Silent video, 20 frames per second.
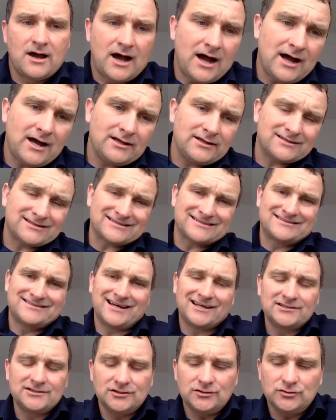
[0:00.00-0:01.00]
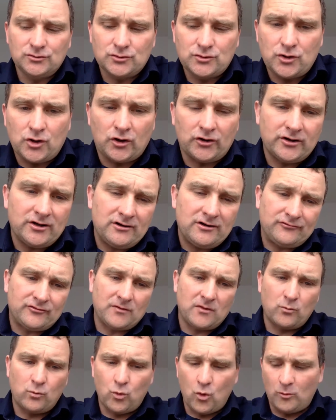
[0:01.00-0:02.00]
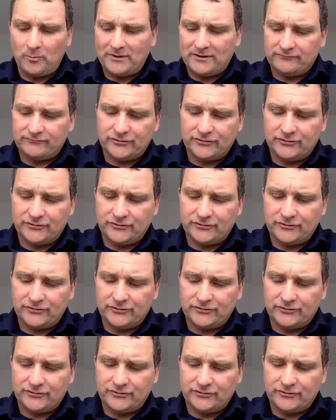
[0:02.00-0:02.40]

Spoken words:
Hi, this is Daniel O'Connor from the Warbeck